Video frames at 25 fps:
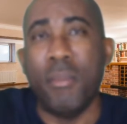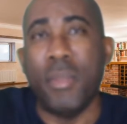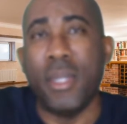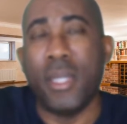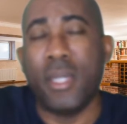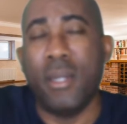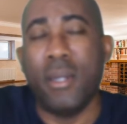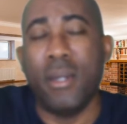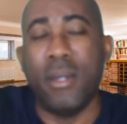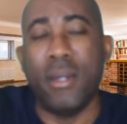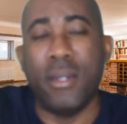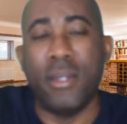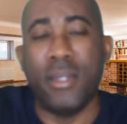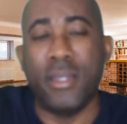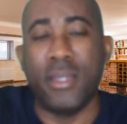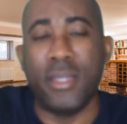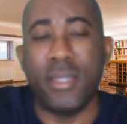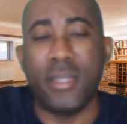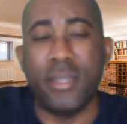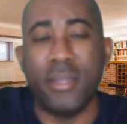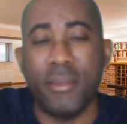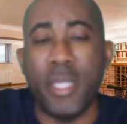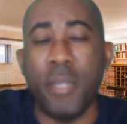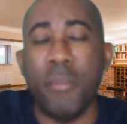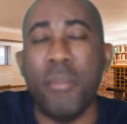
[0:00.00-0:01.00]

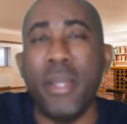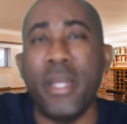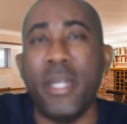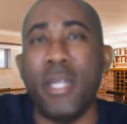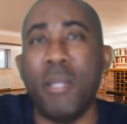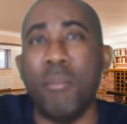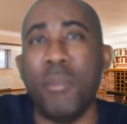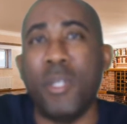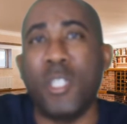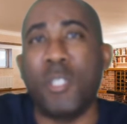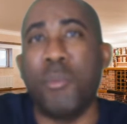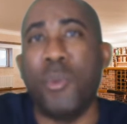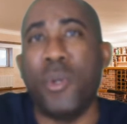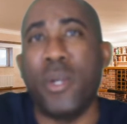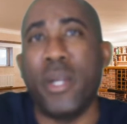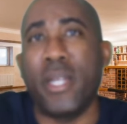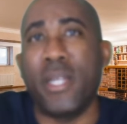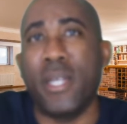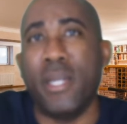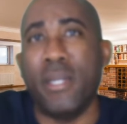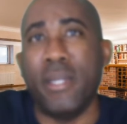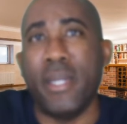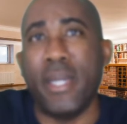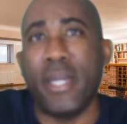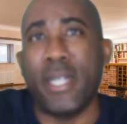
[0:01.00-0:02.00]
because they made it much more
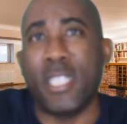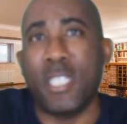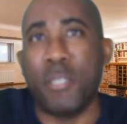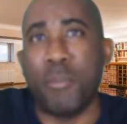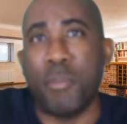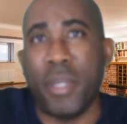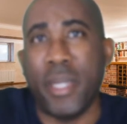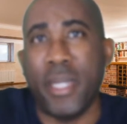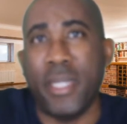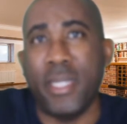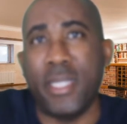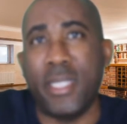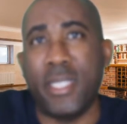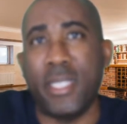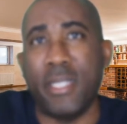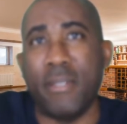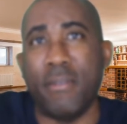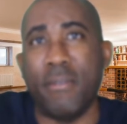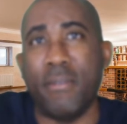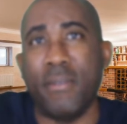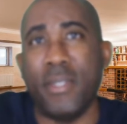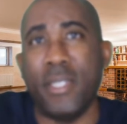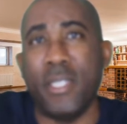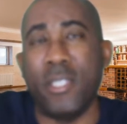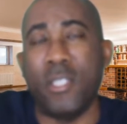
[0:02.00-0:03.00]
expensive
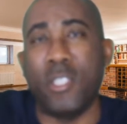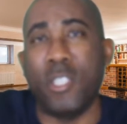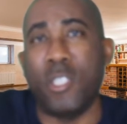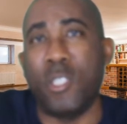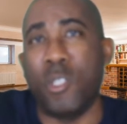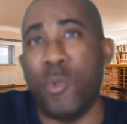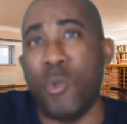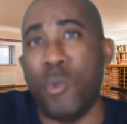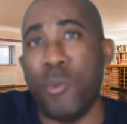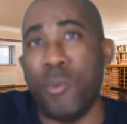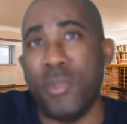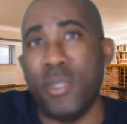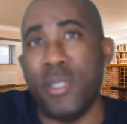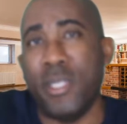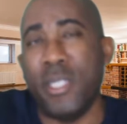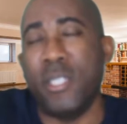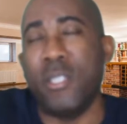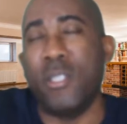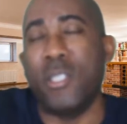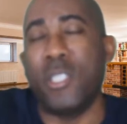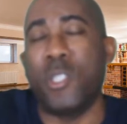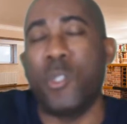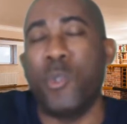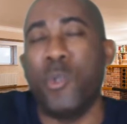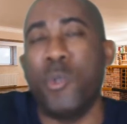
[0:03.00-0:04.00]
in order
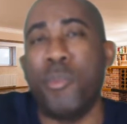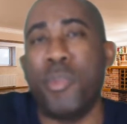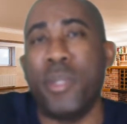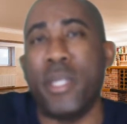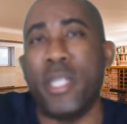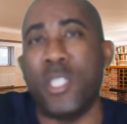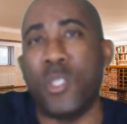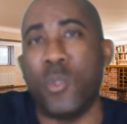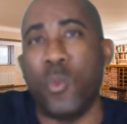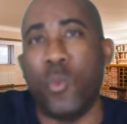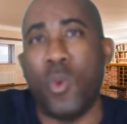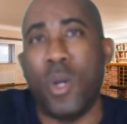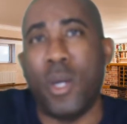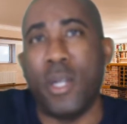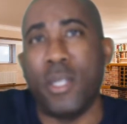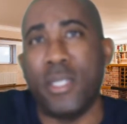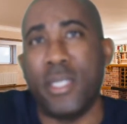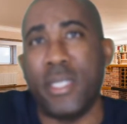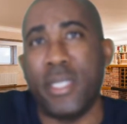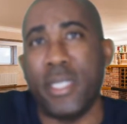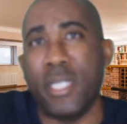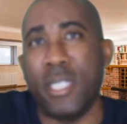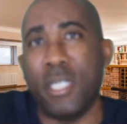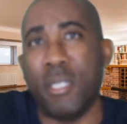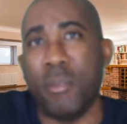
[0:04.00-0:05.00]
to replace one
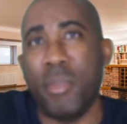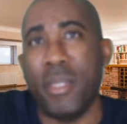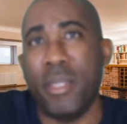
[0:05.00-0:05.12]
single